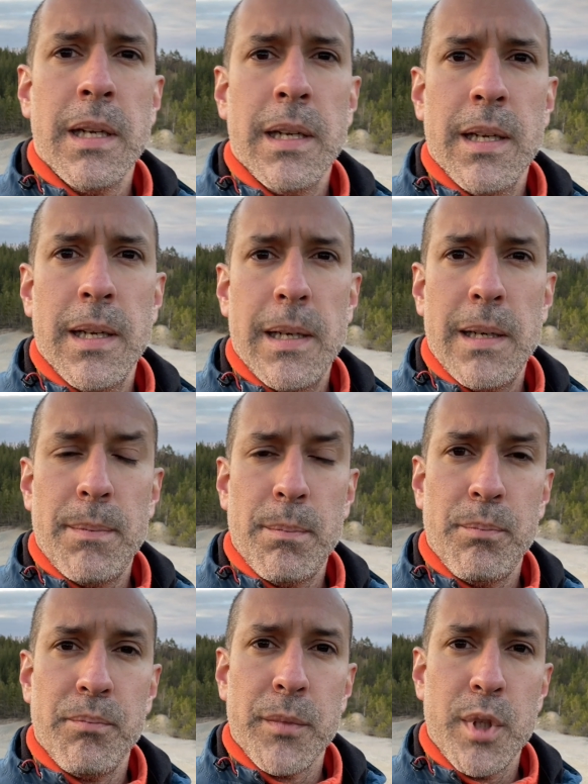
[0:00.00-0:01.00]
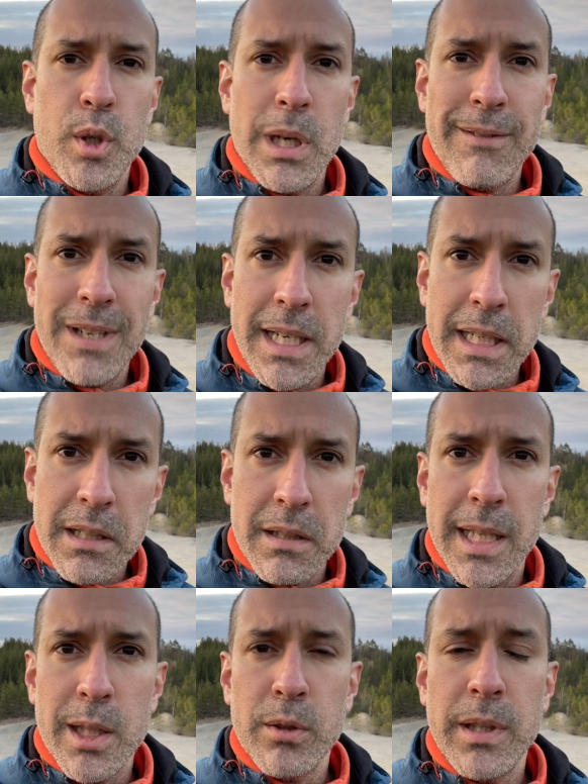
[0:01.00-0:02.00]
Um, you have a link
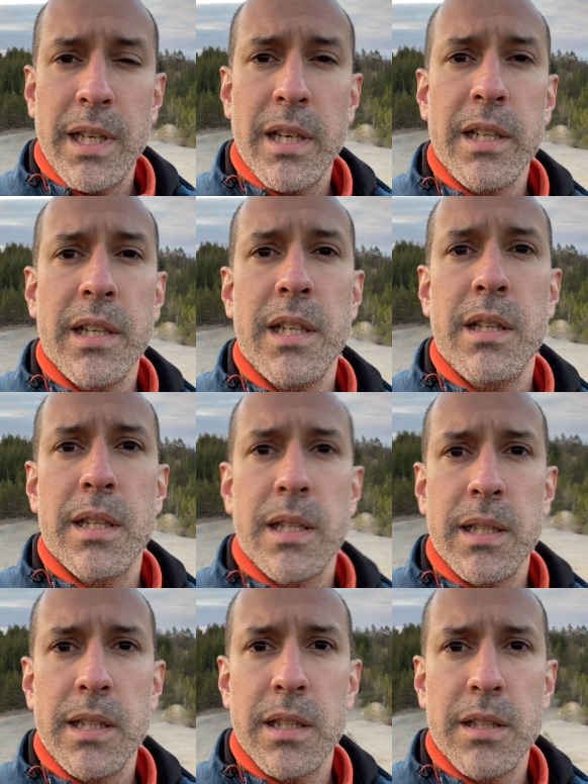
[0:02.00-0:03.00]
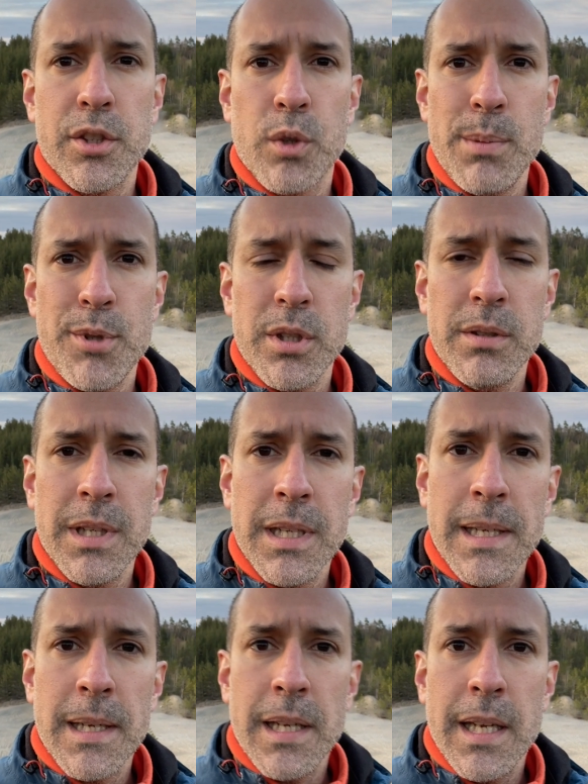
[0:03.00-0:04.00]
down there in the, in the description.
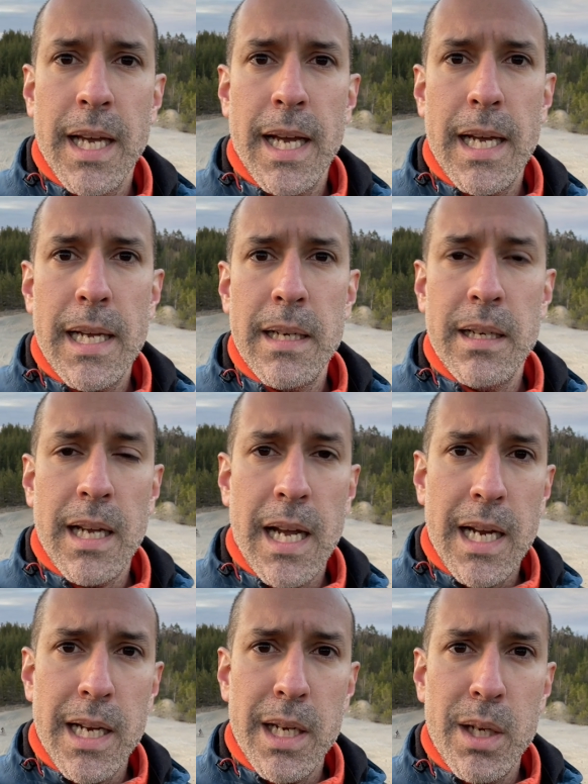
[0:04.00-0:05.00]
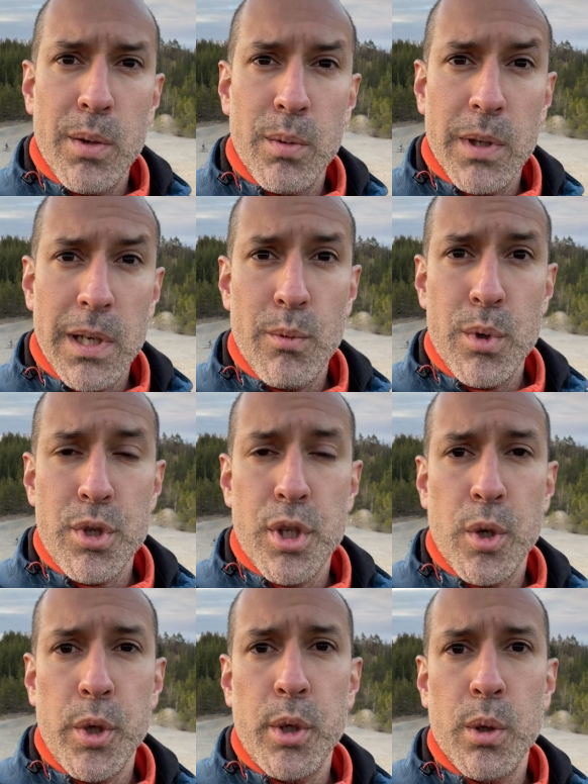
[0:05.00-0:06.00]
And I will
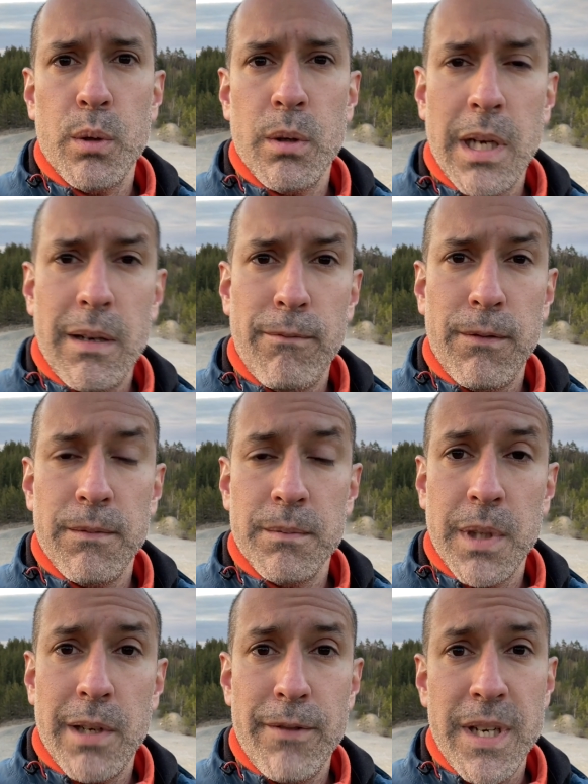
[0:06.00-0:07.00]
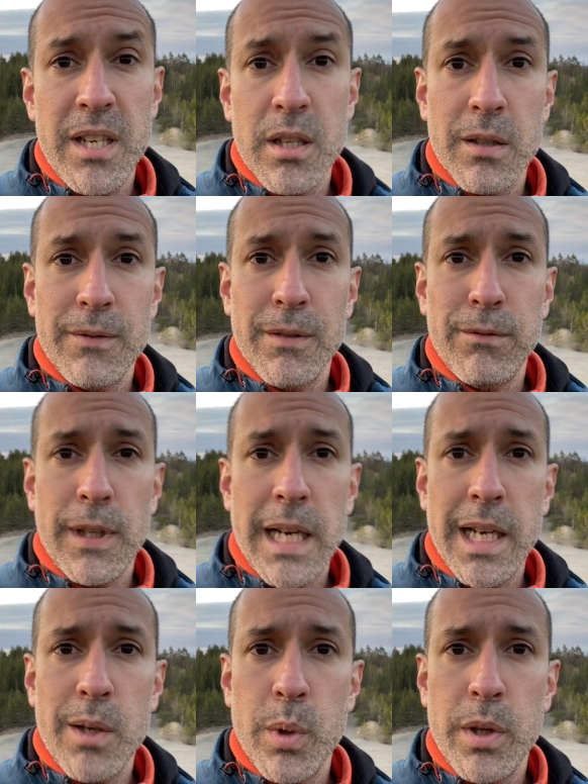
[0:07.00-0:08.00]
show you a, a video of the
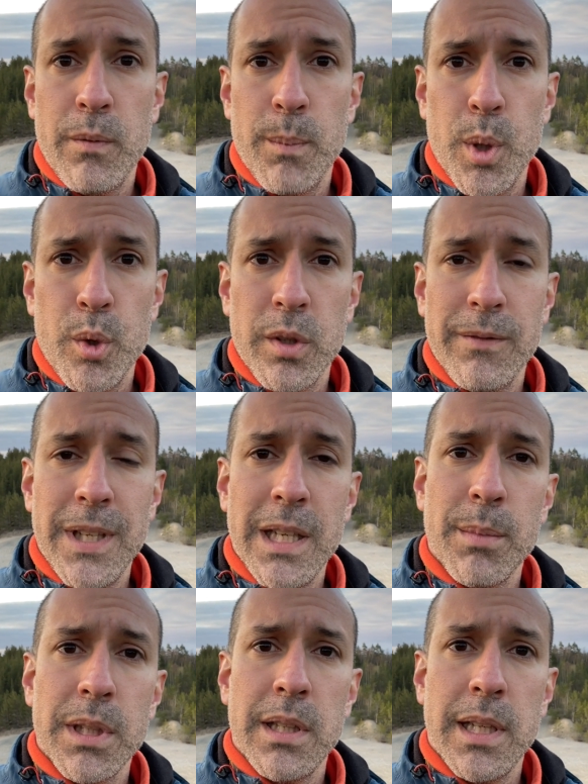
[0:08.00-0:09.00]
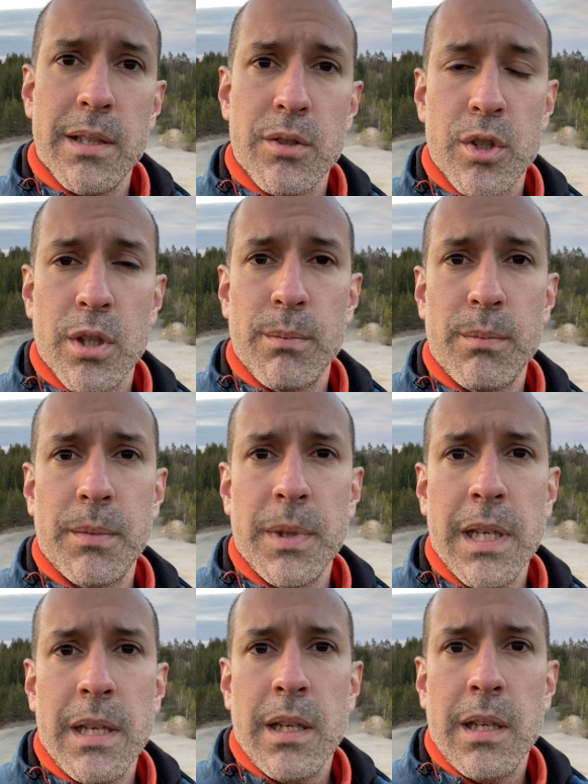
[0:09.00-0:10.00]
flying with both of them and then some
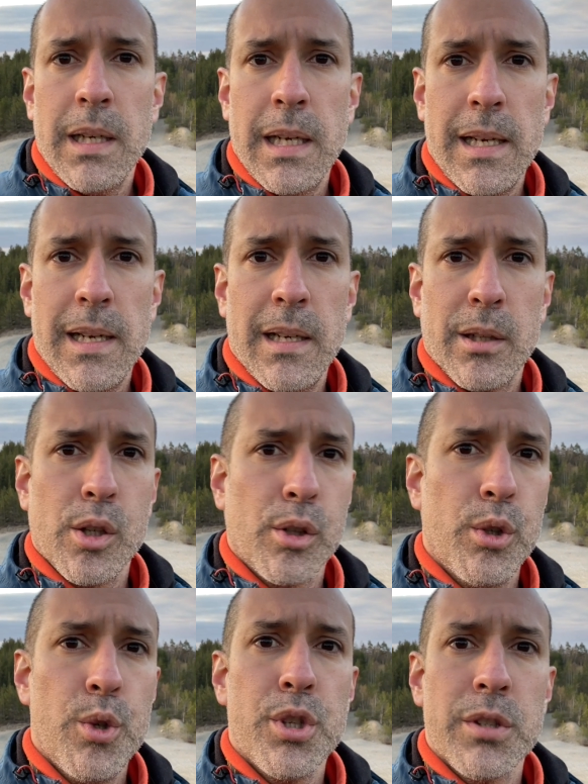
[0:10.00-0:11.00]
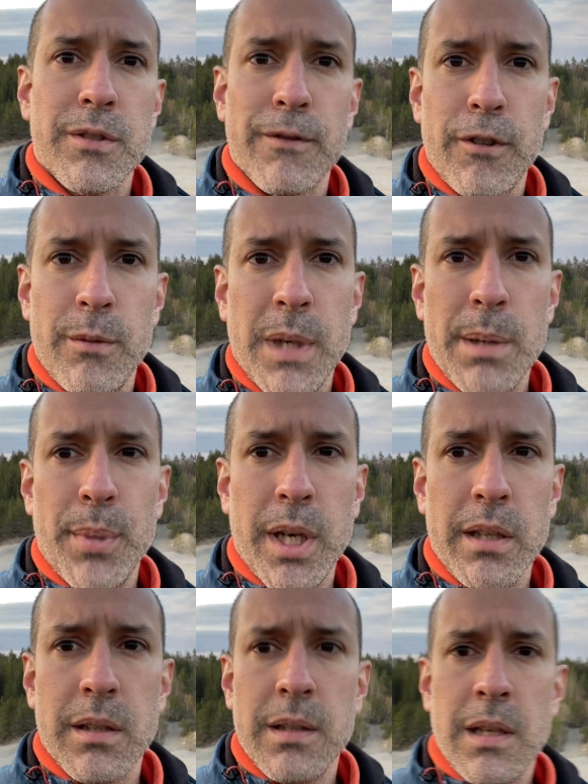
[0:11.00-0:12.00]
uh, conclusions from my part.